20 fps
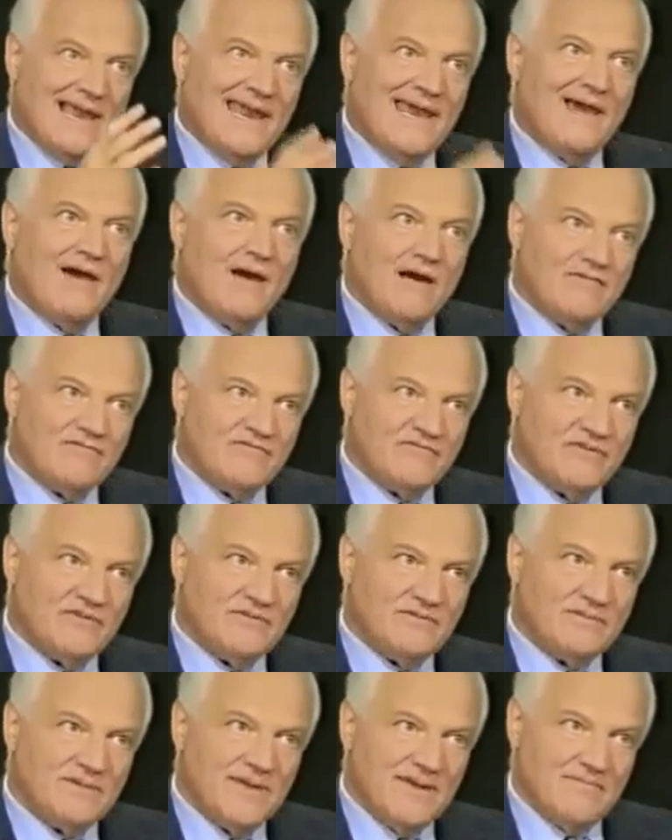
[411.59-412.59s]
killing off
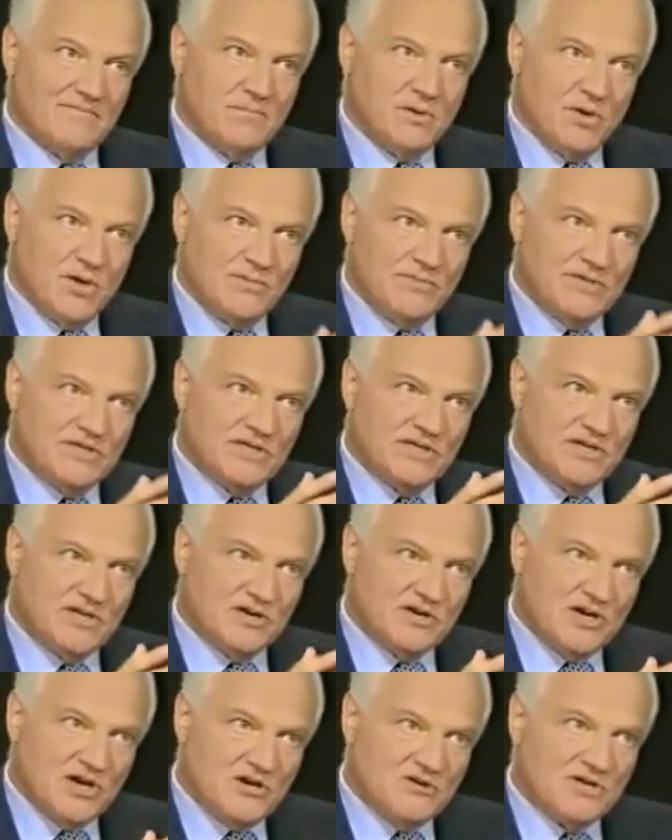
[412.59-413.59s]
employment
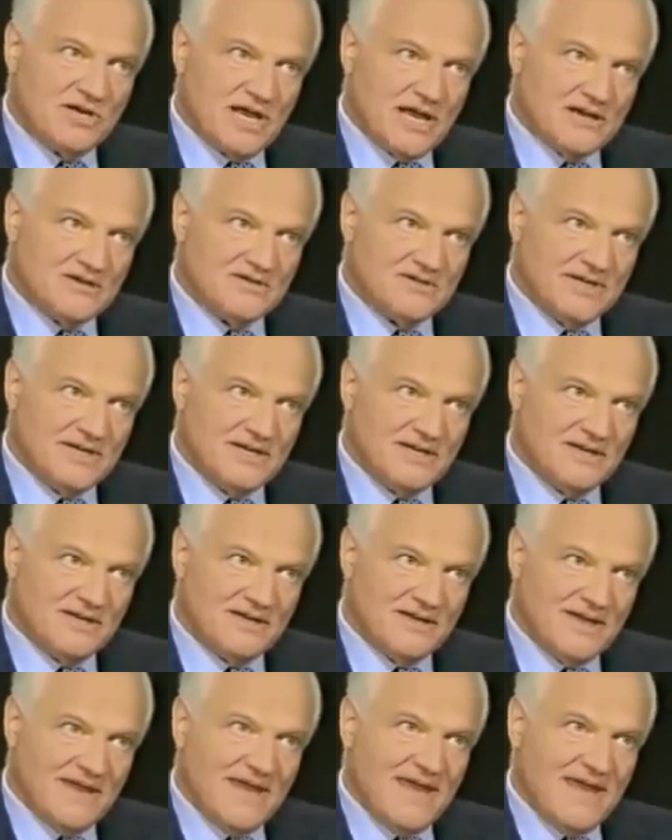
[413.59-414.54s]
in your own country,